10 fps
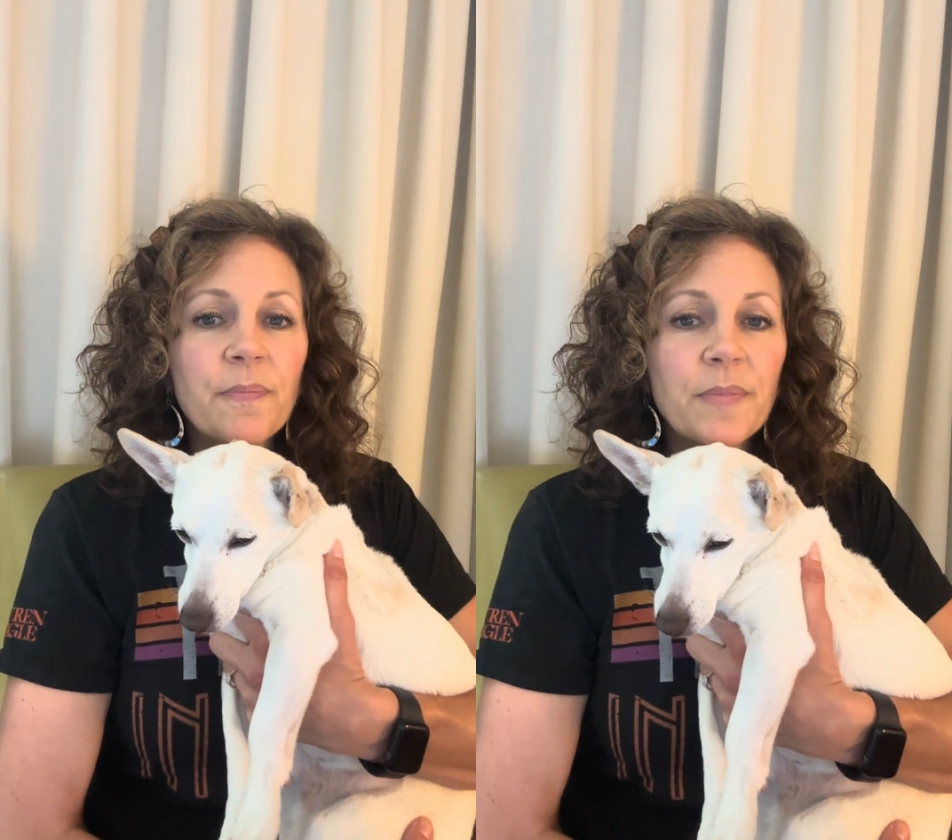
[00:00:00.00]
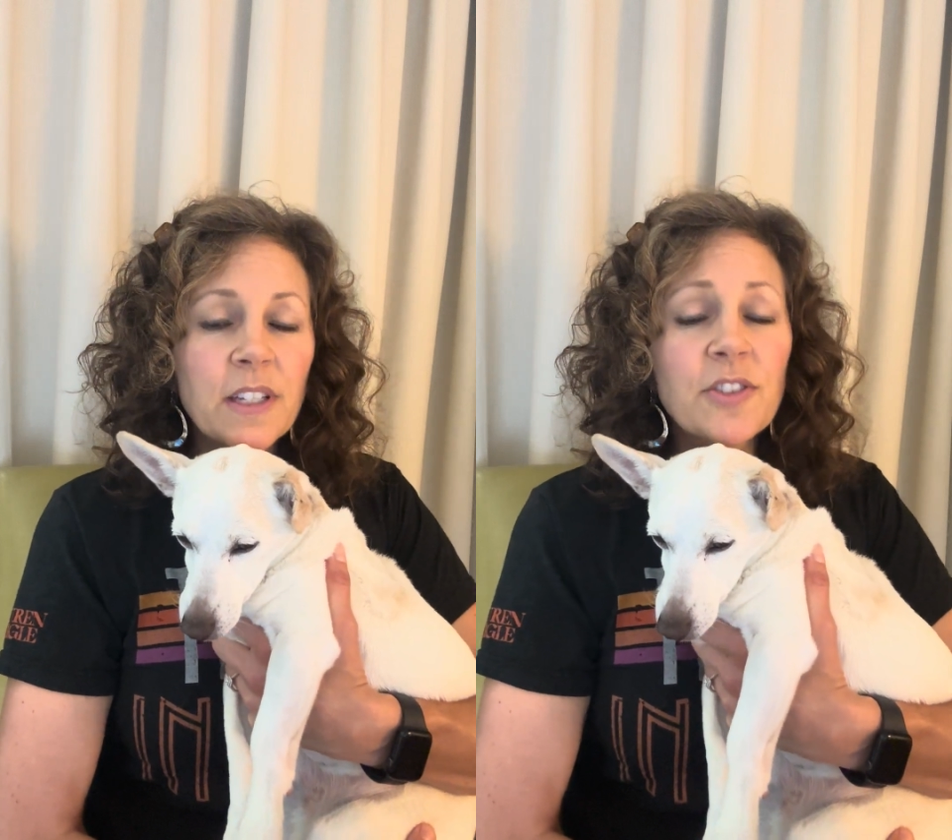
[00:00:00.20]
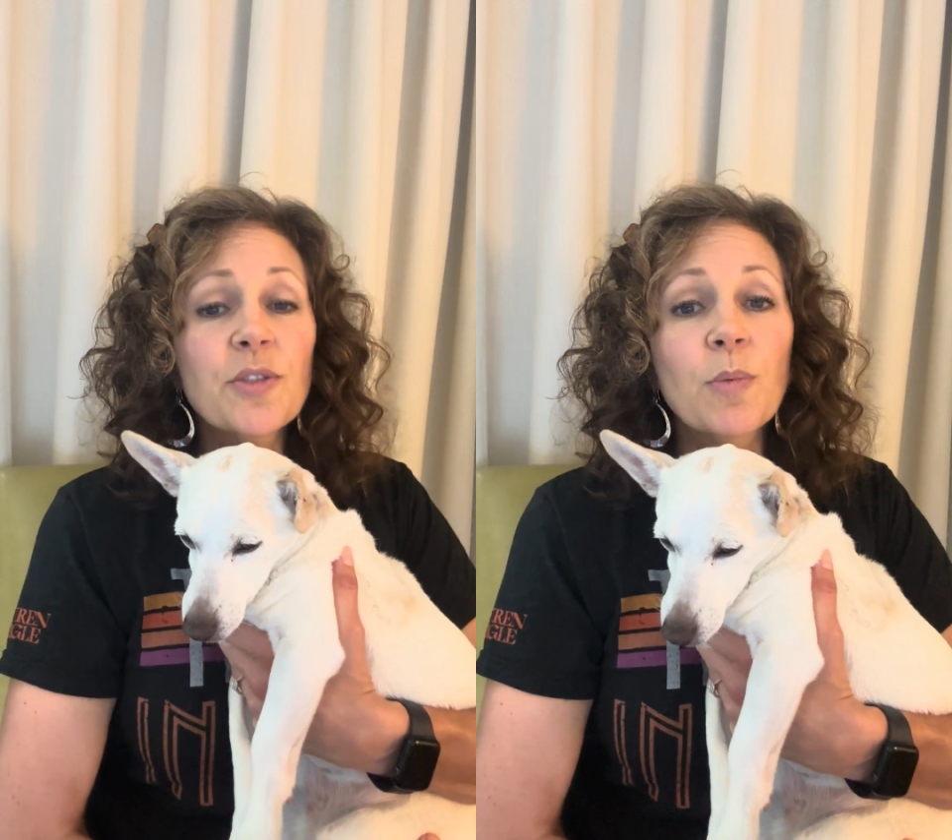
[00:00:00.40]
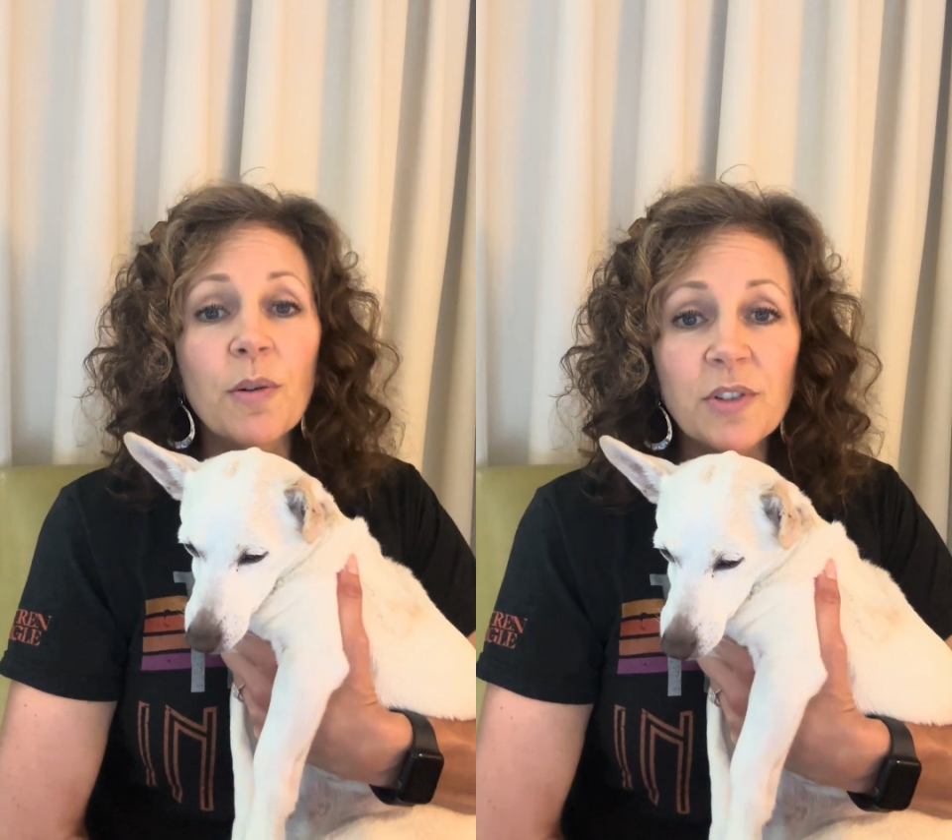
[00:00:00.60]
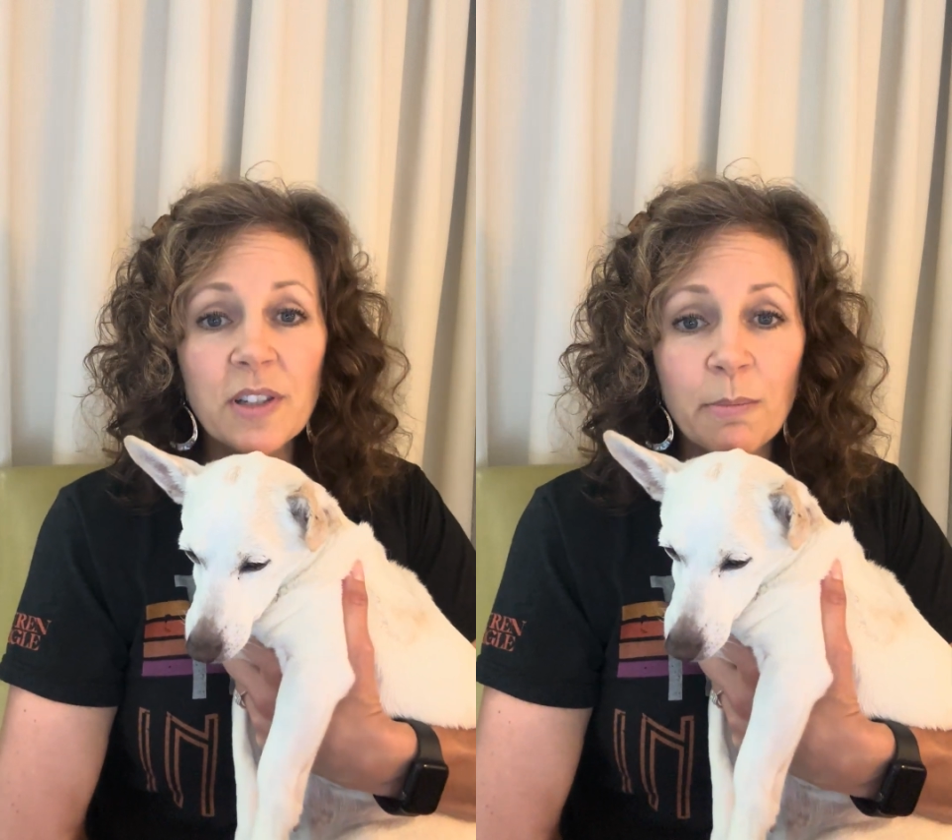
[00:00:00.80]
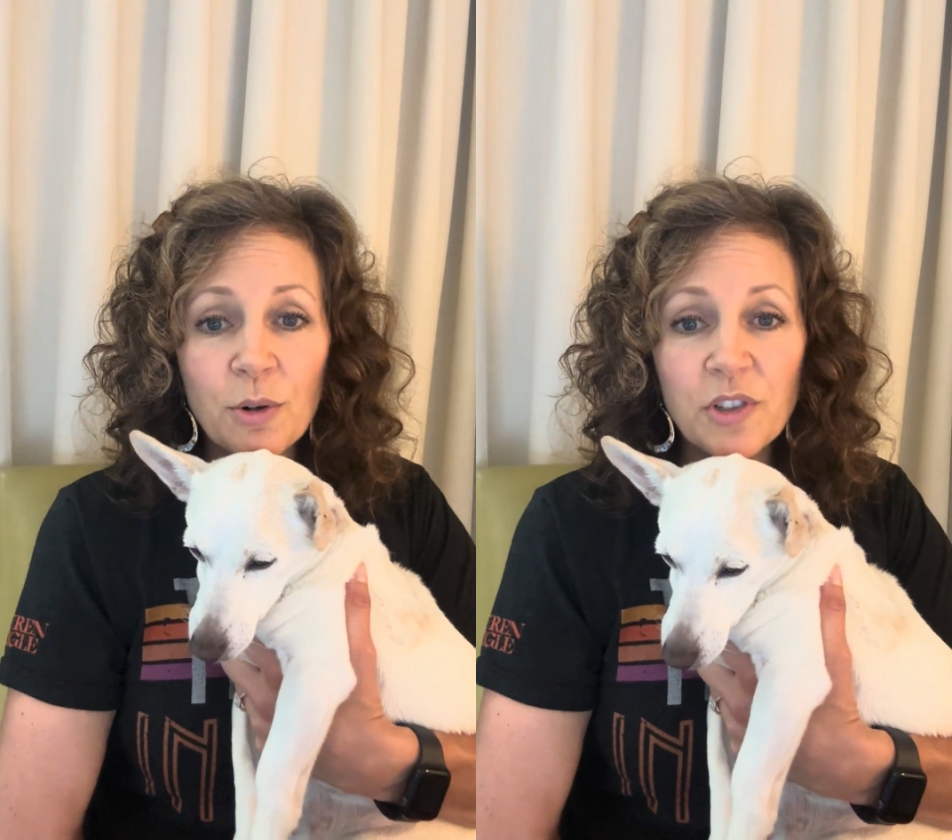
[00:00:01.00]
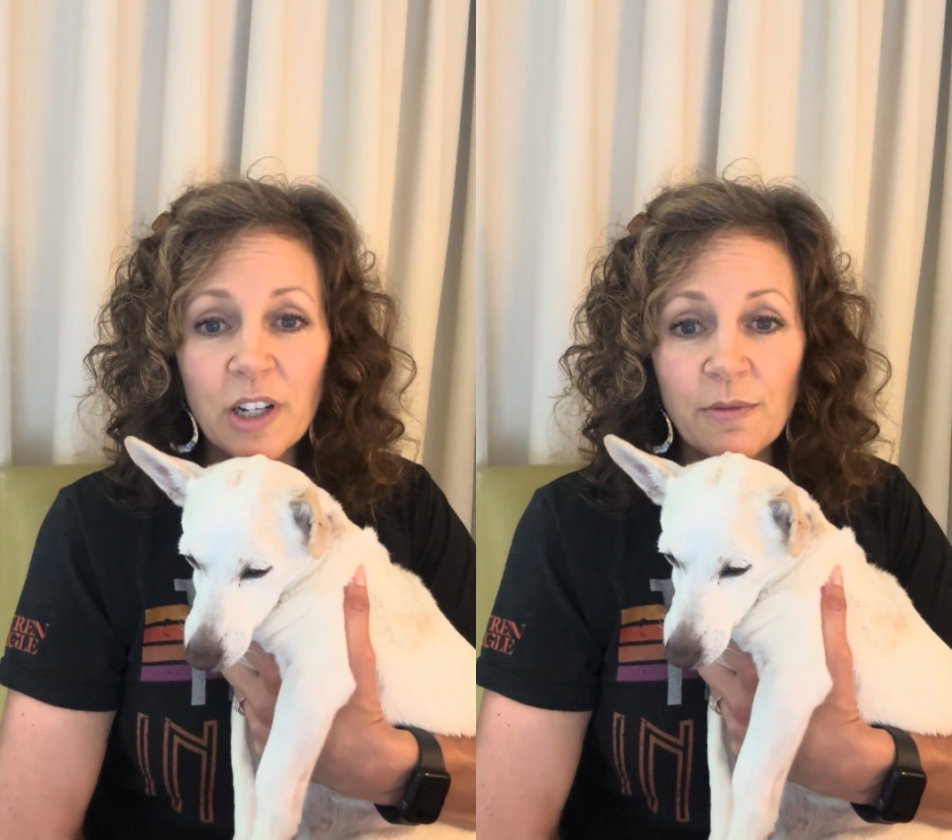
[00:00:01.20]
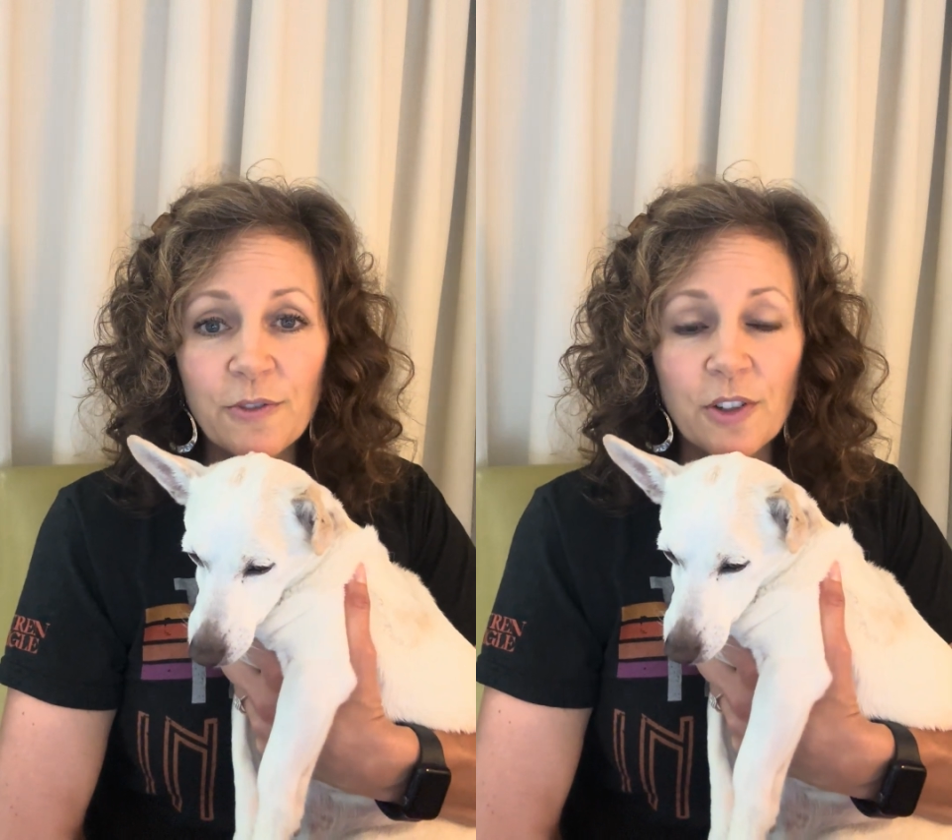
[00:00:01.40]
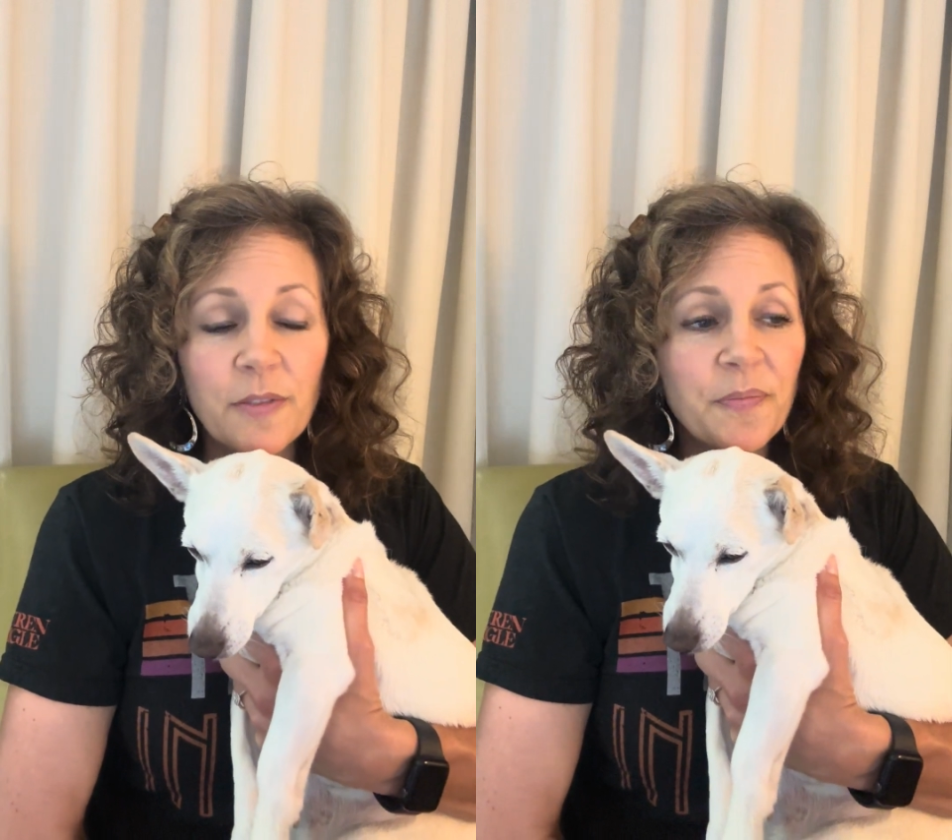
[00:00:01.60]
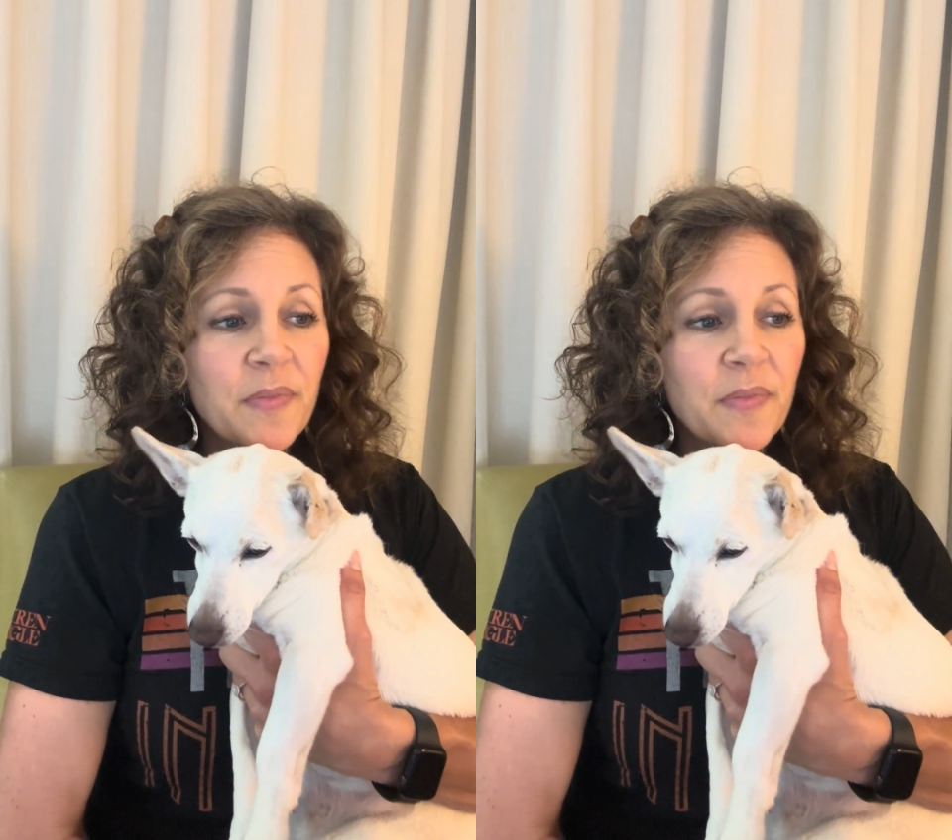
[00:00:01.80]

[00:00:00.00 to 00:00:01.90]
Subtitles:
this is what was the most helpful,